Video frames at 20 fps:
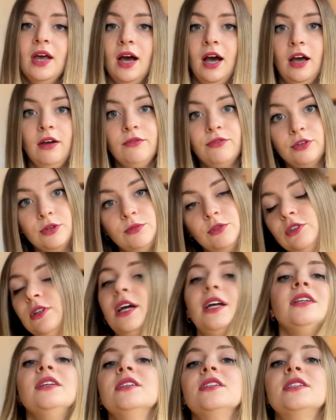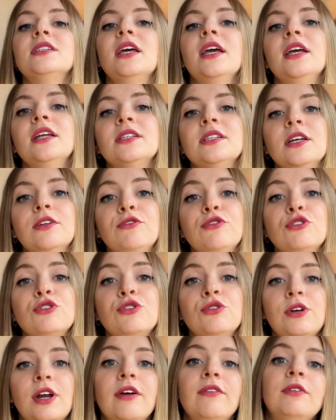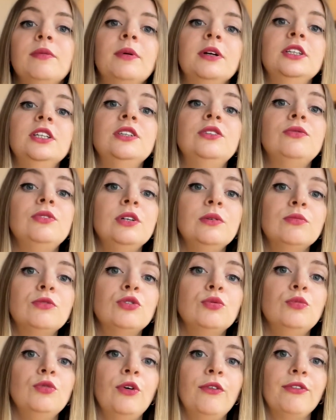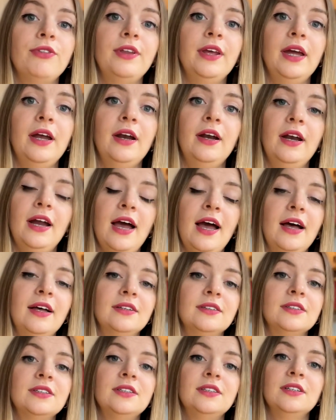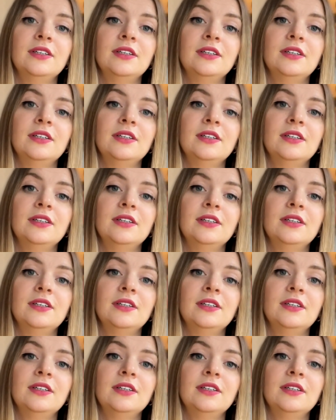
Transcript: I'm from United States and for sure everybody dream to move there and